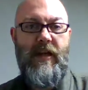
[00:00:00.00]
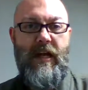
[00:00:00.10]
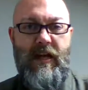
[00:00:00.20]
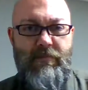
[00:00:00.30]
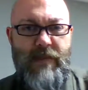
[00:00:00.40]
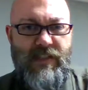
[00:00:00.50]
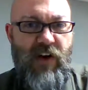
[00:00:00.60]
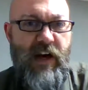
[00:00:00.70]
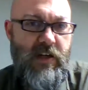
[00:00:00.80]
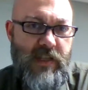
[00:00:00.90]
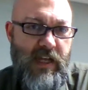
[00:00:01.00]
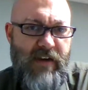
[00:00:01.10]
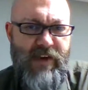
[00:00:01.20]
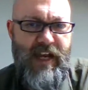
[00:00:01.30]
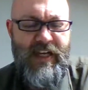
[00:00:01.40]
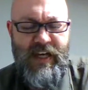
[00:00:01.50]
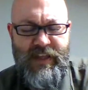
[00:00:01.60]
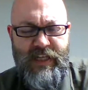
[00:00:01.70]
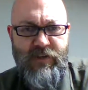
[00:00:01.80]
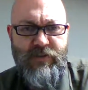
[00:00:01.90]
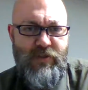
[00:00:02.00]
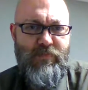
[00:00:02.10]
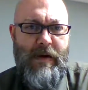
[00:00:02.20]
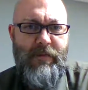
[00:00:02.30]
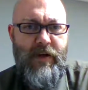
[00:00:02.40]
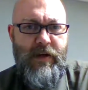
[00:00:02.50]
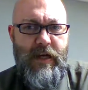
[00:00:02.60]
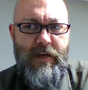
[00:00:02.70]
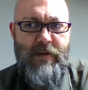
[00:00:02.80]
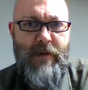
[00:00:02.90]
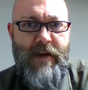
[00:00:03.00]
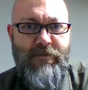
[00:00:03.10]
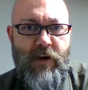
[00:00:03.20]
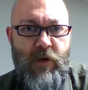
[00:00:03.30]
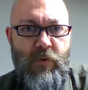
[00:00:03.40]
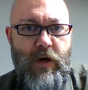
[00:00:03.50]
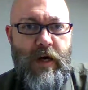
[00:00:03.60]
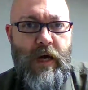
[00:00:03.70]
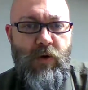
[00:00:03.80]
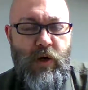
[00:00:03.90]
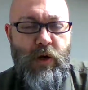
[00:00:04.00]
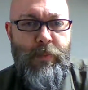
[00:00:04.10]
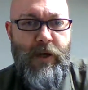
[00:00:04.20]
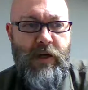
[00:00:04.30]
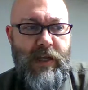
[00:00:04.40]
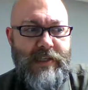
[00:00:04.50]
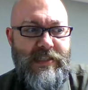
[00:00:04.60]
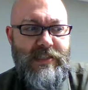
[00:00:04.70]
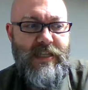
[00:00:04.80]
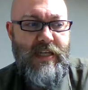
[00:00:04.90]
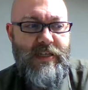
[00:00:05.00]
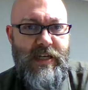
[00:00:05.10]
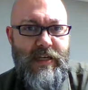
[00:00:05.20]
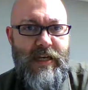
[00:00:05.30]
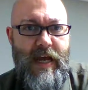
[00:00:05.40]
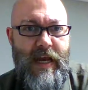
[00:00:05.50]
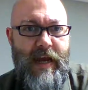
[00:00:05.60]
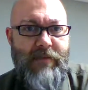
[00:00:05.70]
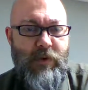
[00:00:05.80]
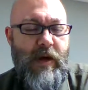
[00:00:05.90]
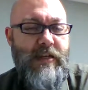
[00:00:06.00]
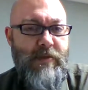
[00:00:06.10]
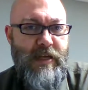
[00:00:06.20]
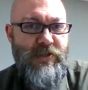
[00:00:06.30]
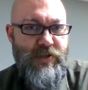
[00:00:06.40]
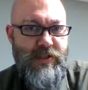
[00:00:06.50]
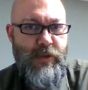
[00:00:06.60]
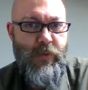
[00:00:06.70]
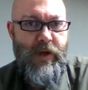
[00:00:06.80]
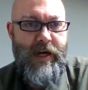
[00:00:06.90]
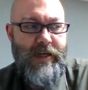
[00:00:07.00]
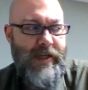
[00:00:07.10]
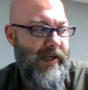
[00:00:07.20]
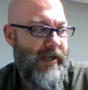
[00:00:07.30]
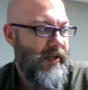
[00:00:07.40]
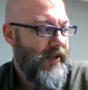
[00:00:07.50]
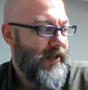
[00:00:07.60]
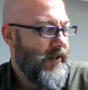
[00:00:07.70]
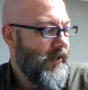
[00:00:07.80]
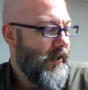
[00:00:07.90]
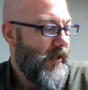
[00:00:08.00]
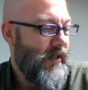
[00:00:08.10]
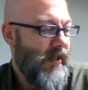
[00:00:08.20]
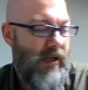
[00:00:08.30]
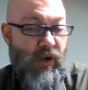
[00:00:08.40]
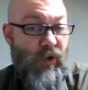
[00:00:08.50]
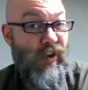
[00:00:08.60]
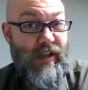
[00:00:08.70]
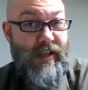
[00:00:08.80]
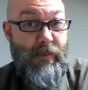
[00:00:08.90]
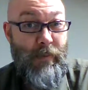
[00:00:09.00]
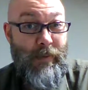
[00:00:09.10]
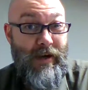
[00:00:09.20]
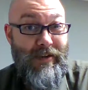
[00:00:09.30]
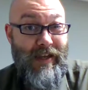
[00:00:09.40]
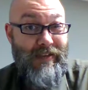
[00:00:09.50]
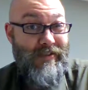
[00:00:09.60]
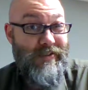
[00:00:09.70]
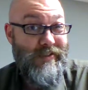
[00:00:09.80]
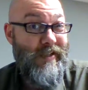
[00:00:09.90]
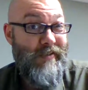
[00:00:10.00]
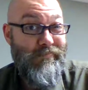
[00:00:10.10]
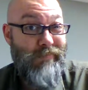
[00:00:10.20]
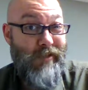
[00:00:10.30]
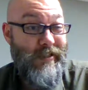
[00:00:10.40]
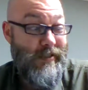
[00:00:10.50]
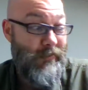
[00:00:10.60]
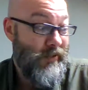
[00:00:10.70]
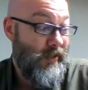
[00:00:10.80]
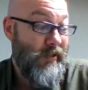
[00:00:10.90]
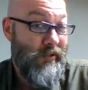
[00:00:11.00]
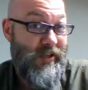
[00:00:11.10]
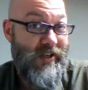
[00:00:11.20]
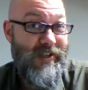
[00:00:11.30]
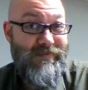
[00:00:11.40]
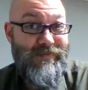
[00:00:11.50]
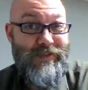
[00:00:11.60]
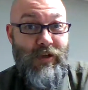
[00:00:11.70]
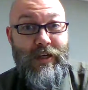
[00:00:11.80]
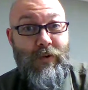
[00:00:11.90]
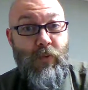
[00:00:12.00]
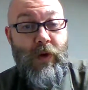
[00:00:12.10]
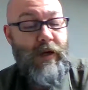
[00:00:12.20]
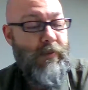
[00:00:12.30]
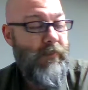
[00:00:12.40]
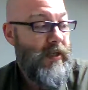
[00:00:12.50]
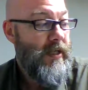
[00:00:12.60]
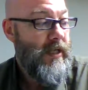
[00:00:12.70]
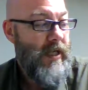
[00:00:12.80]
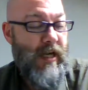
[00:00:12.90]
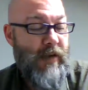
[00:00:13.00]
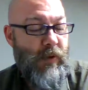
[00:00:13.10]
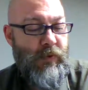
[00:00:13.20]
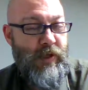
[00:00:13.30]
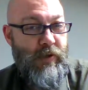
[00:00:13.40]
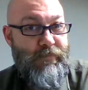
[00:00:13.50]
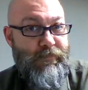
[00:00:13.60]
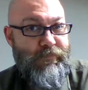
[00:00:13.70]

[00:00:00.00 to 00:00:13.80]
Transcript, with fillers: uh, misfires that I've had. I think those are probably uh, my fault where I ordered a pair of glasses that did not have the right dimensions to what I needed. Uh, ordered a couple pair that just didn't plain and simple didn't look good, so I didn't wear them. Uh, but when you're